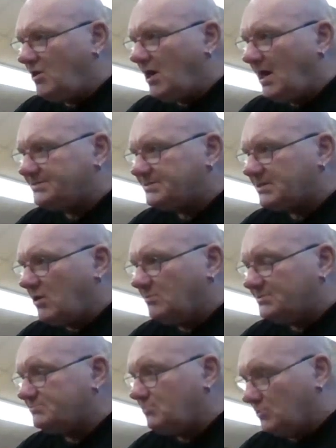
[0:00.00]
I had to go
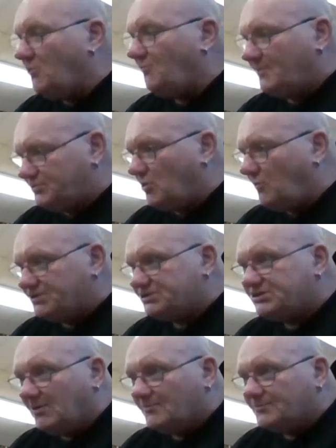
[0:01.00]
and look on the
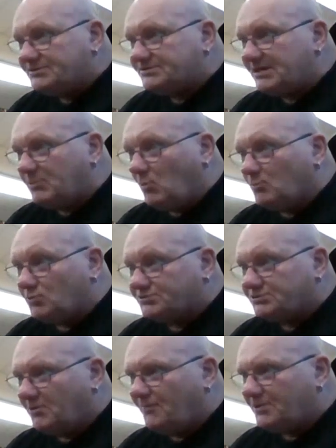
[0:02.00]
shelves, see what
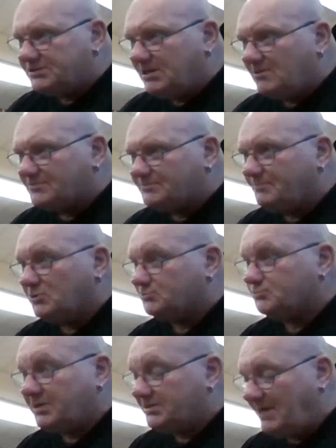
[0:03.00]
wasn't on the shelves,
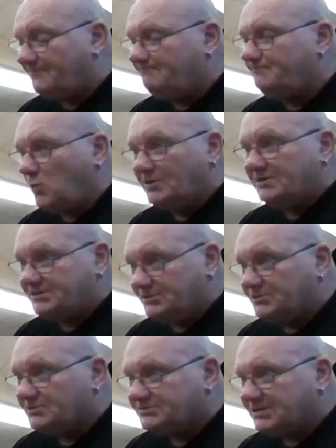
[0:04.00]
because we can have points
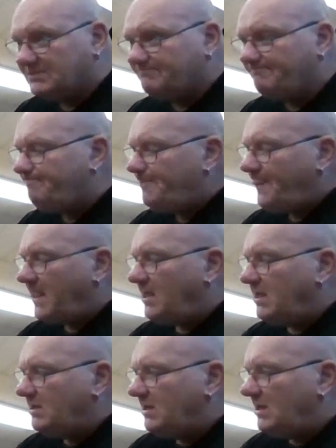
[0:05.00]
deducted.
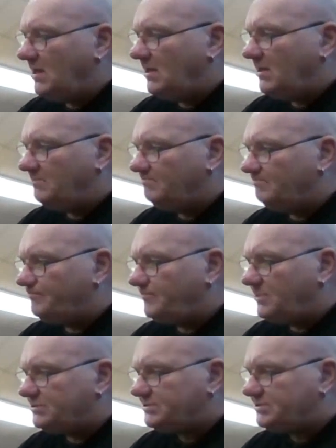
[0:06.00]

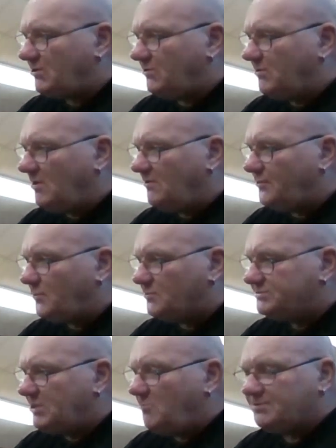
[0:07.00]
So there
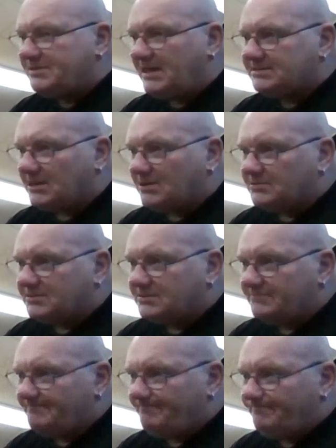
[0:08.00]
was no
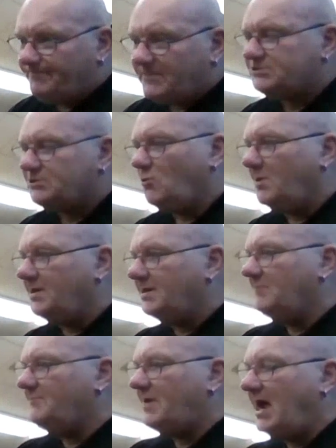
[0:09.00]
potatoes. So I
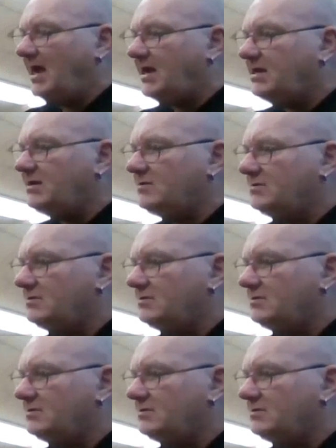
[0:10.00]
went in the back,